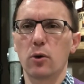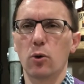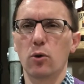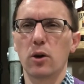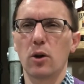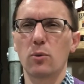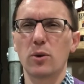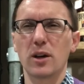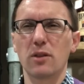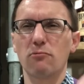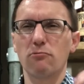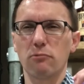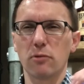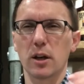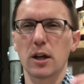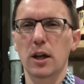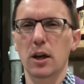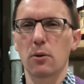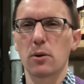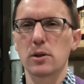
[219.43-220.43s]
although we didn't
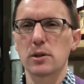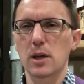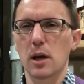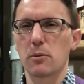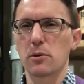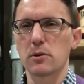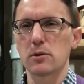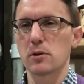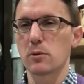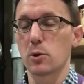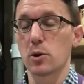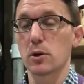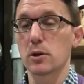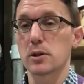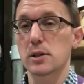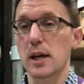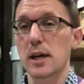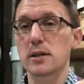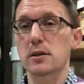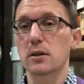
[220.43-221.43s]
really go in depth into what it
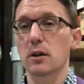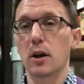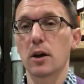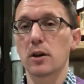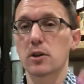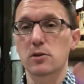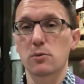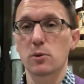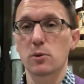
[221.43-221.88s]
tastes like because we